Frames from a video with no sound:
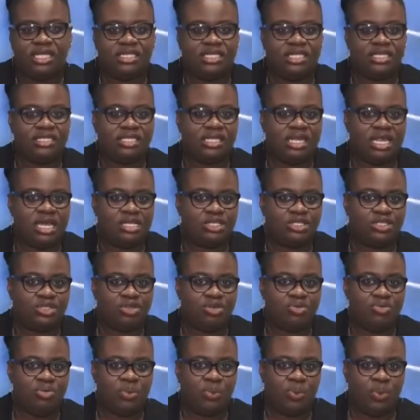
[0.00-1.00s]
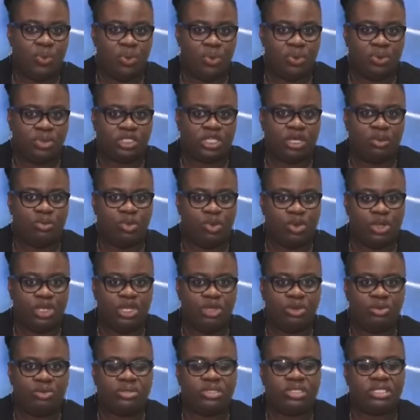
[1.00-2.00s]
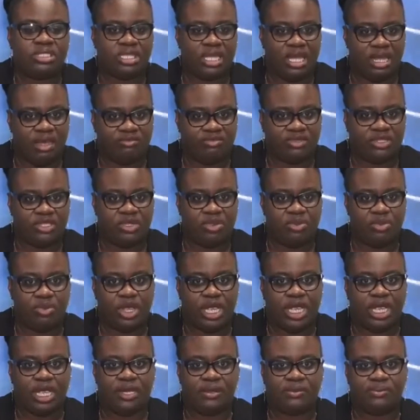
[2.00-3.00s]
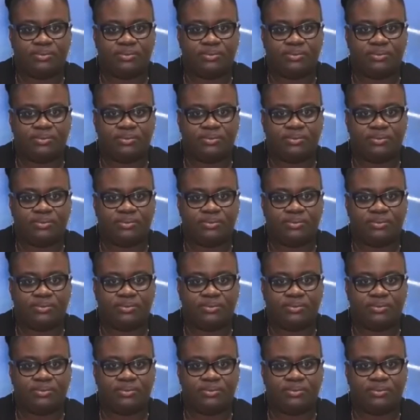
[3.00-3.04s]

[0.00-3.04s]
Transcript: is the National Report. More news after the break.